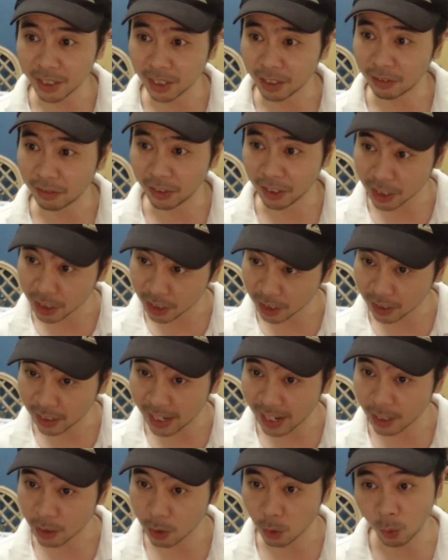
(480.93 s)
infliction
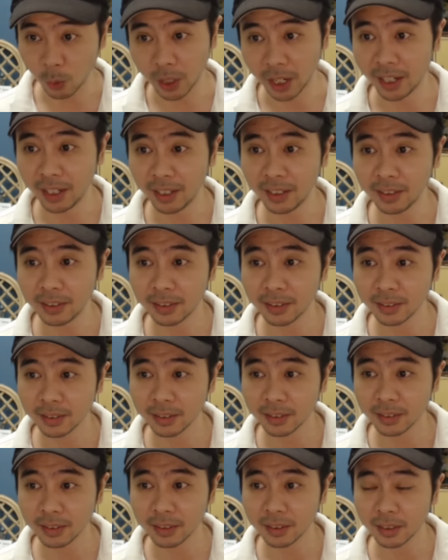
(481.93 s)
as well.
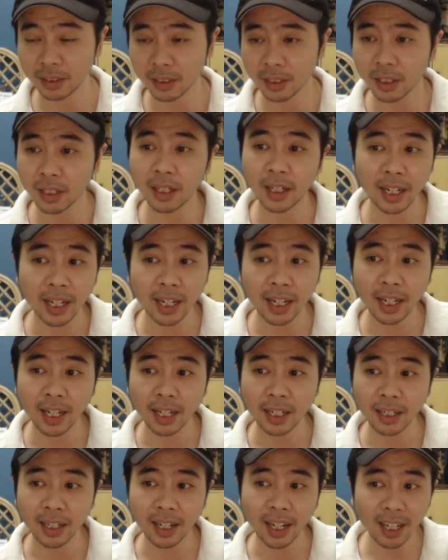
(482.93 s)
And